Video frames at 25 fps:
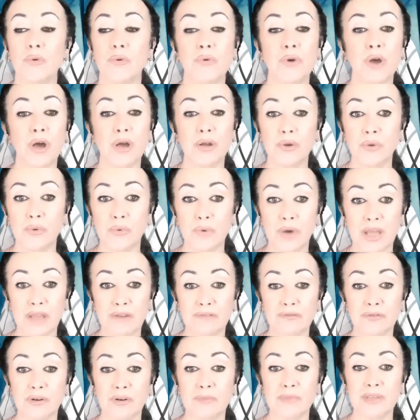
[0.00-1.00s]
Run away
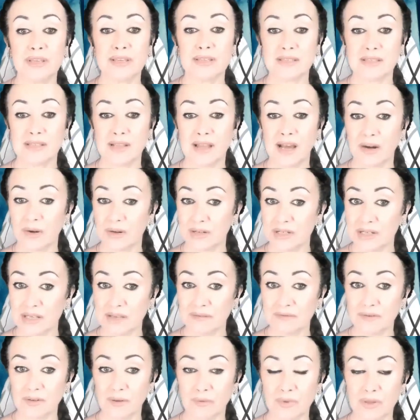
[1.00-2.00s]
from these
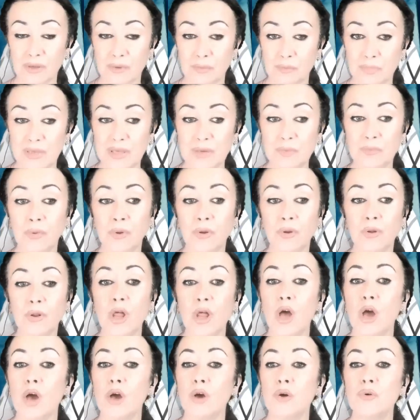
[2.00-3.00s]
narratives on the people
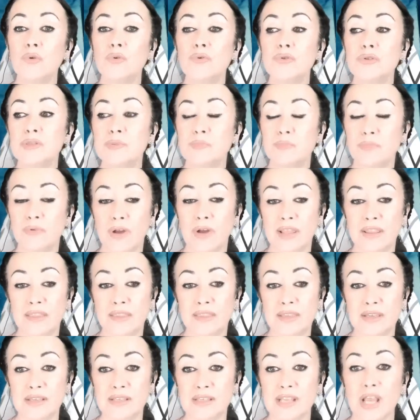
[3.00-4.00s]
who spread
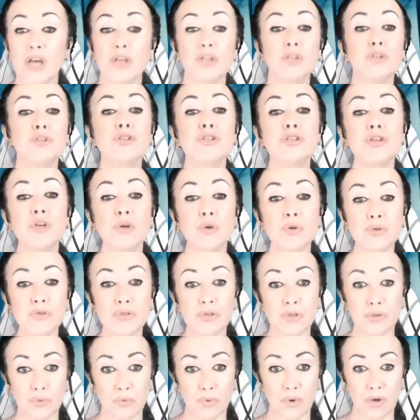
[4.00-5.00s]
this, the
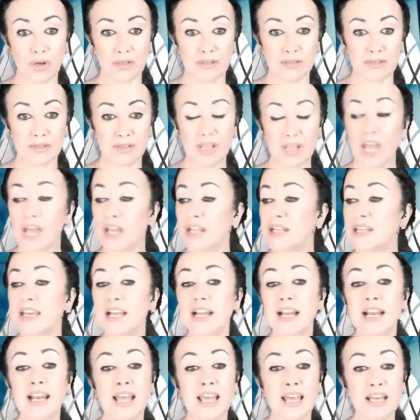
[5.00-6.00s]
chosen ones, the
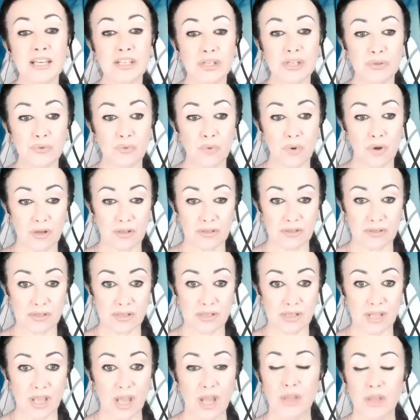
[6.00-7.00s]
elected
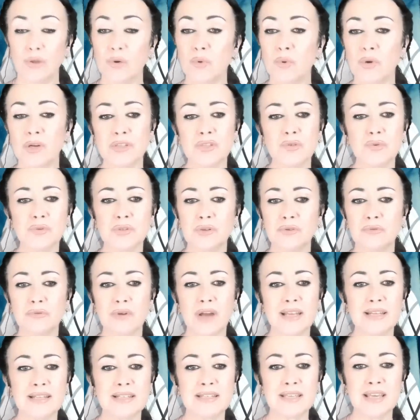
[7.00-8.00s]
ones, the ones with the
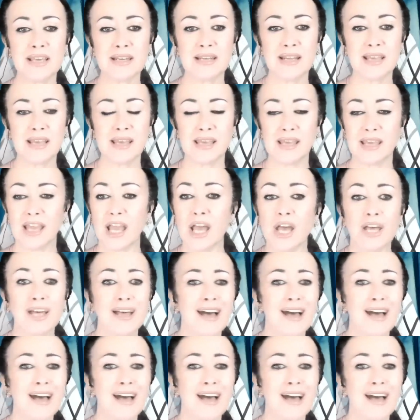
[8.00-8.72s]
right DNA.